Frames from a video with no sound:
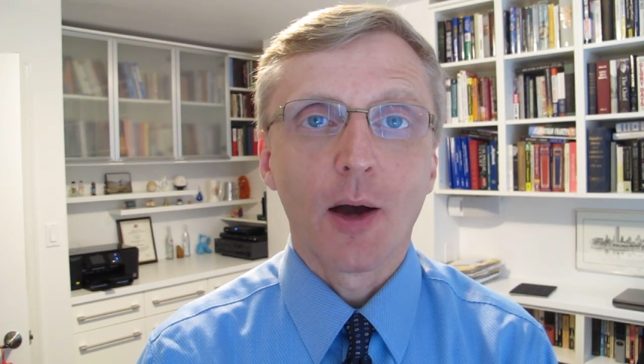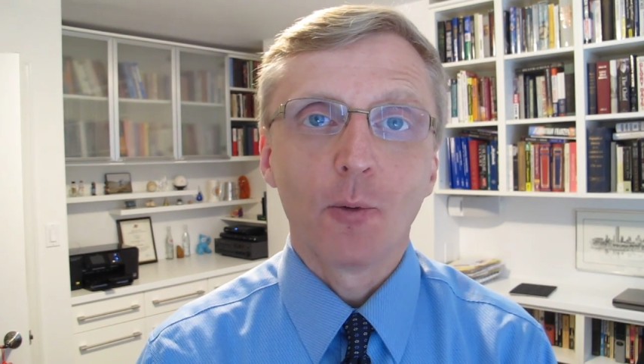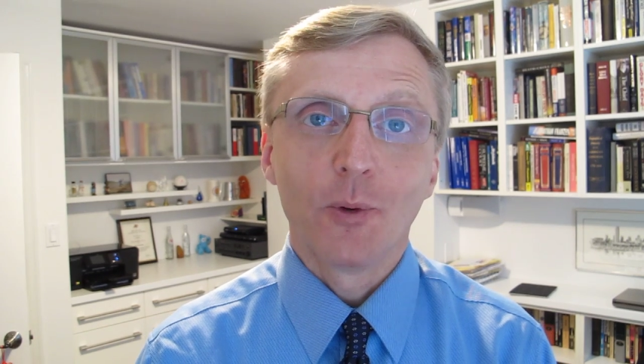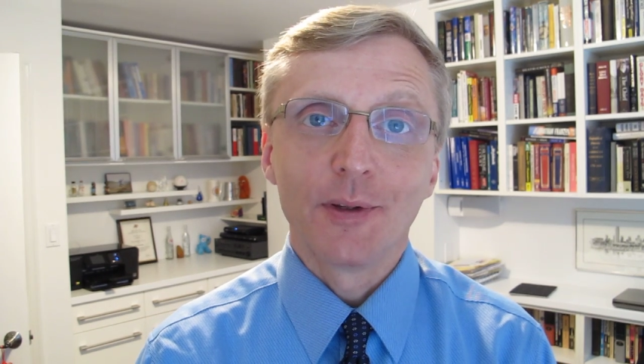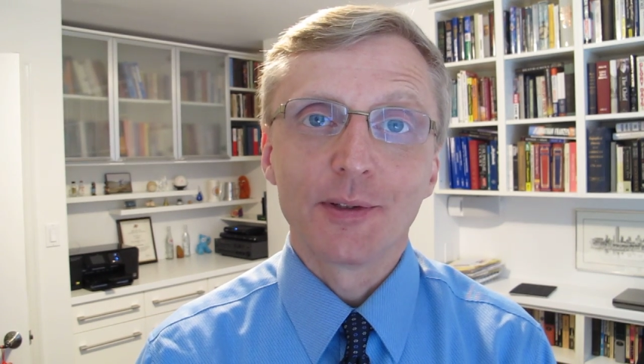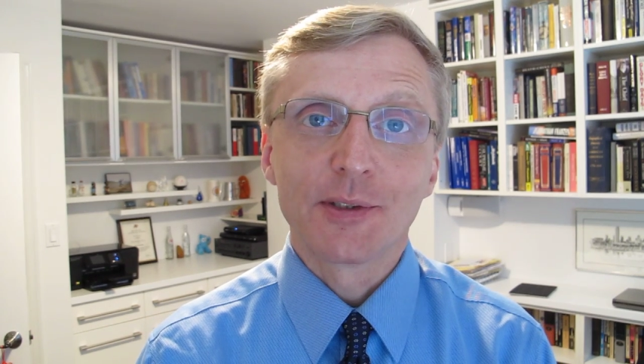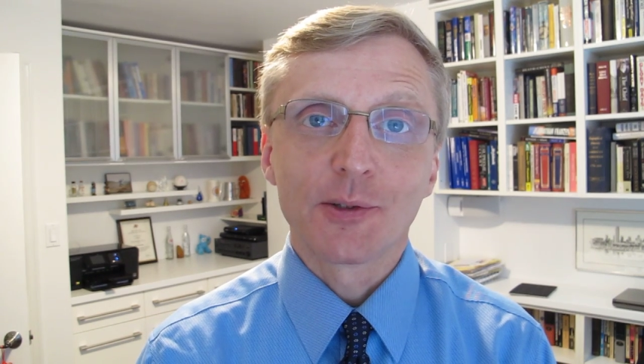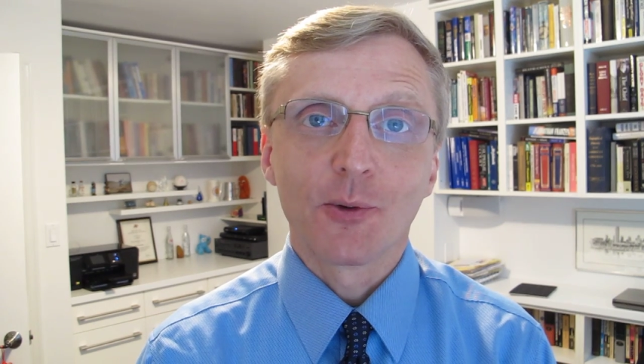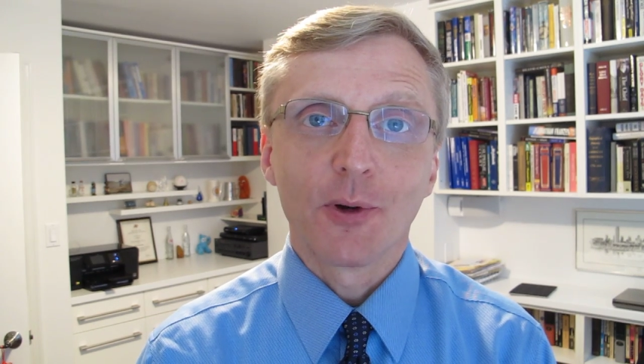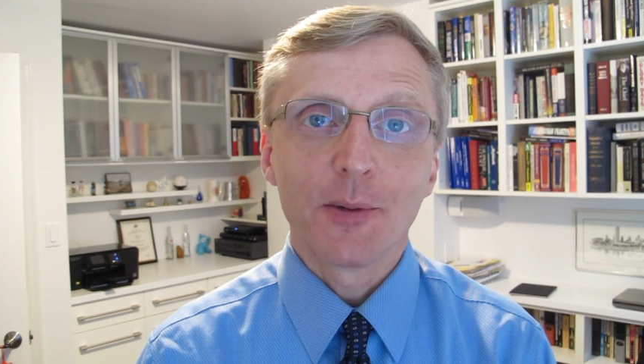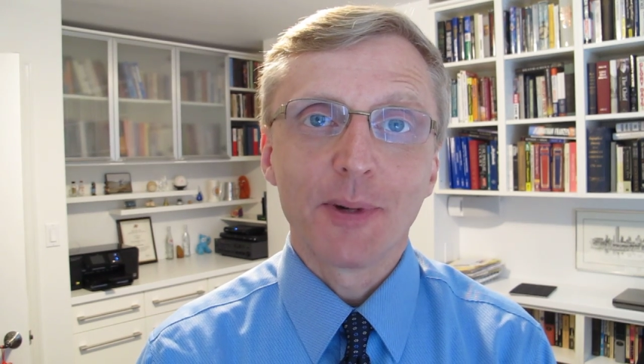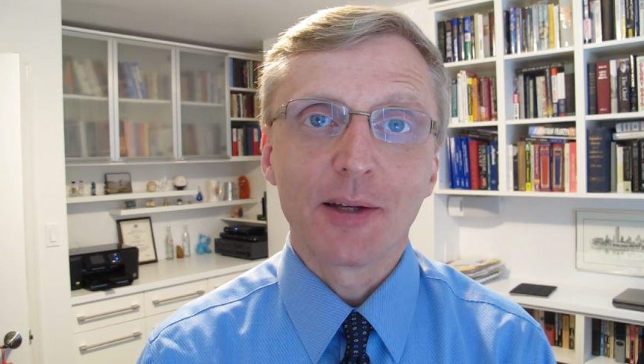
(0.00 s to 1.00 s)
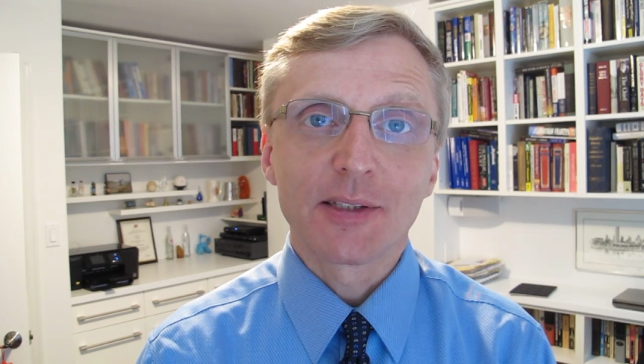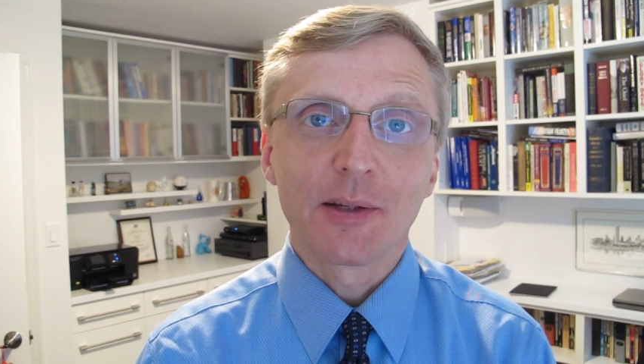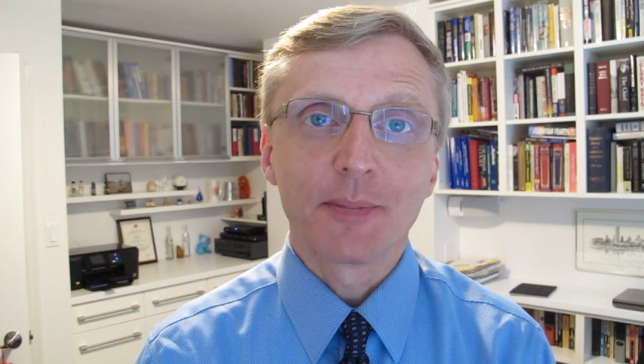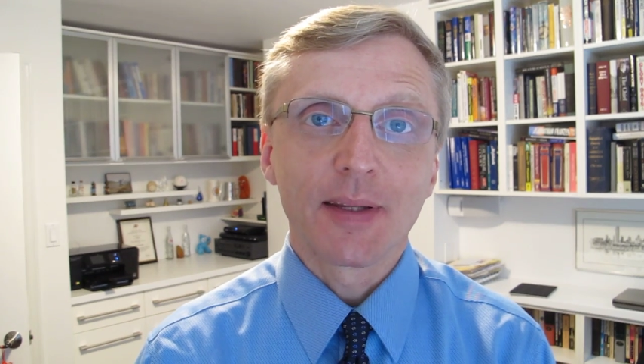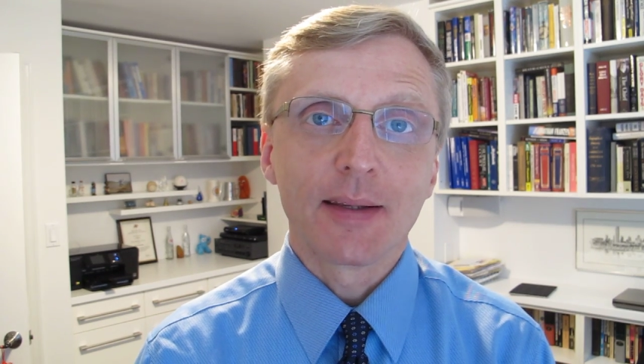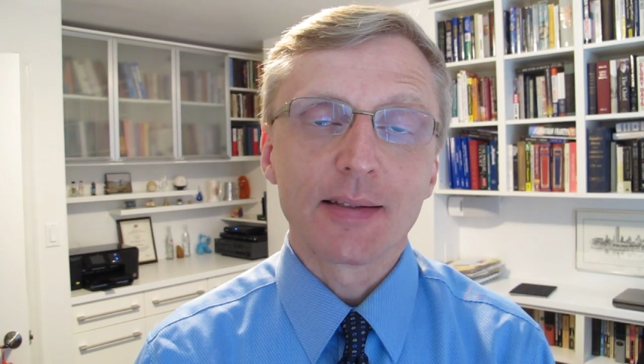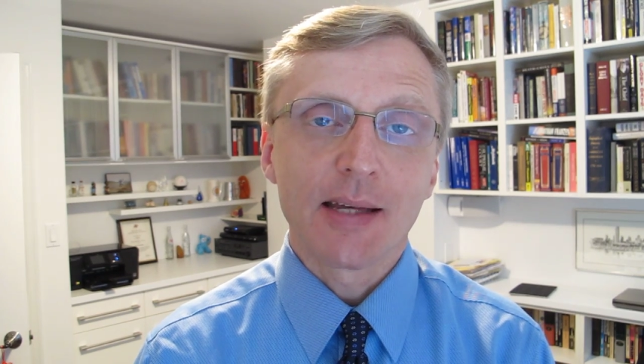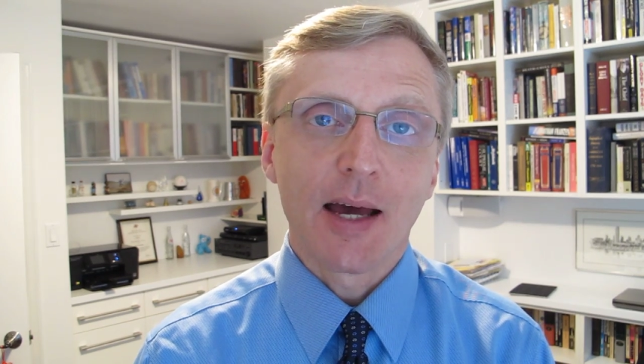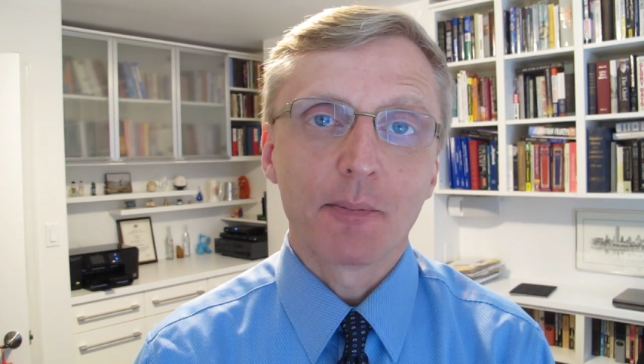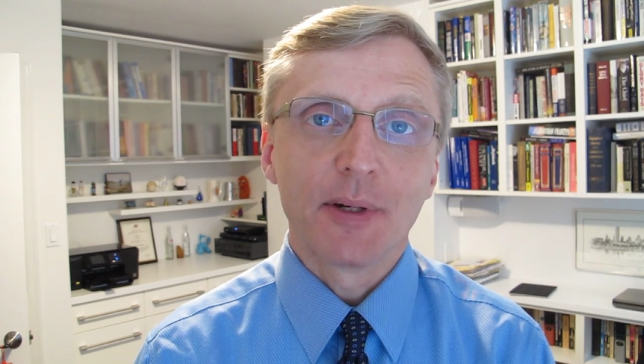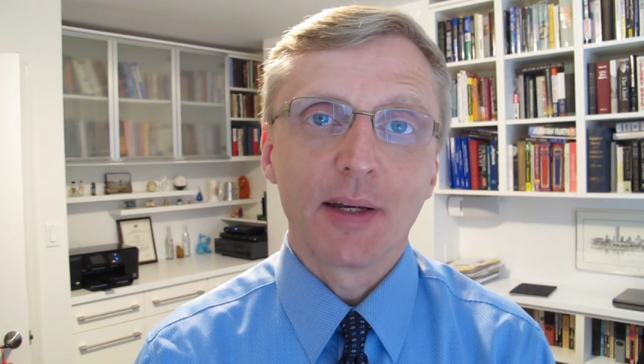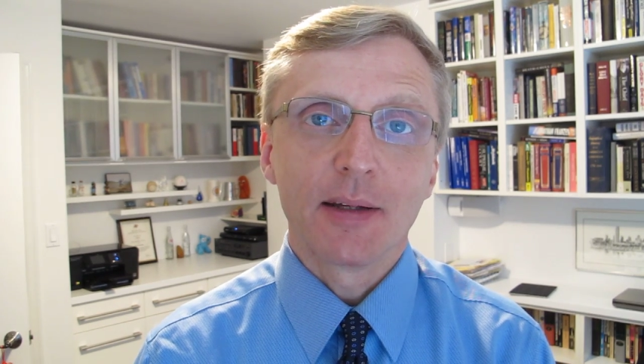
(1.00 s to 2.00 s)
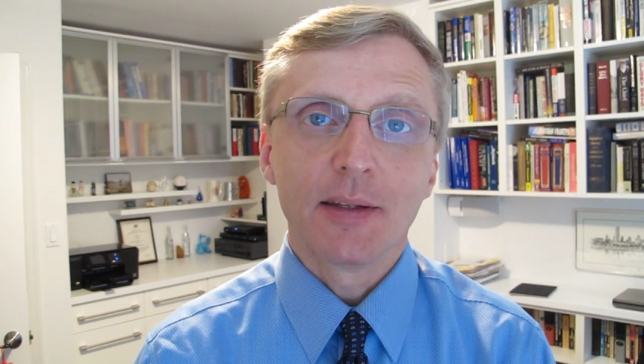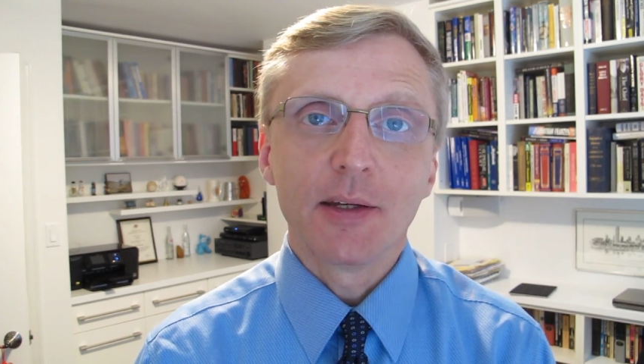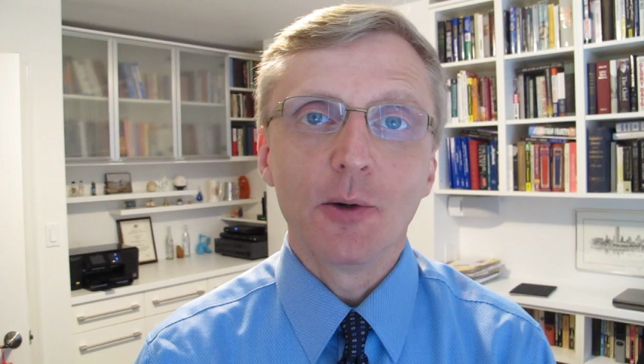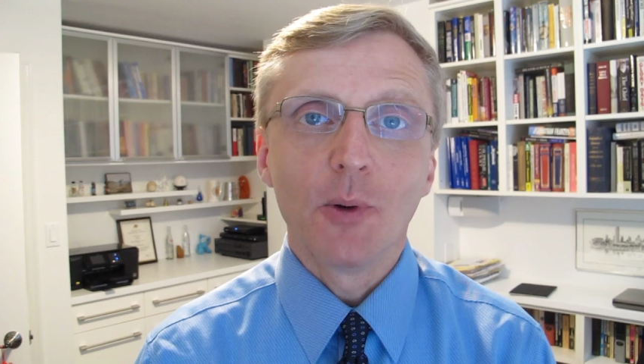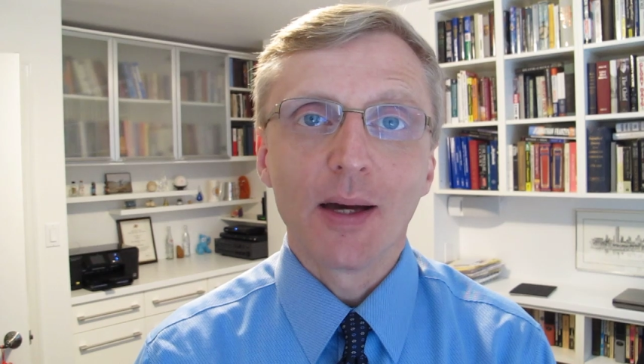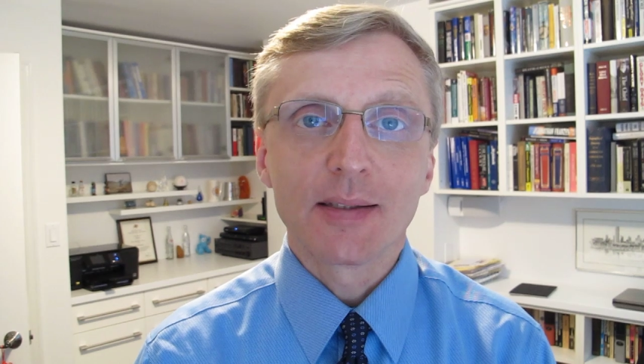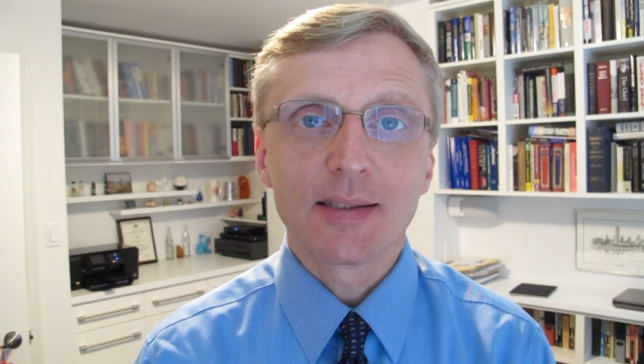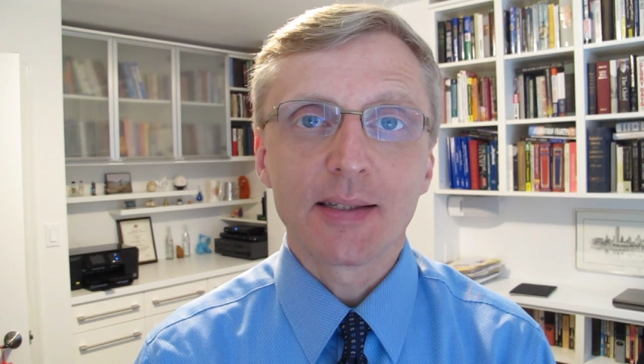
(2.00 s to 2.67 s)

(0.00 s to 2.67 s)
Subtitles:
with a story about something that's happening in the U.S.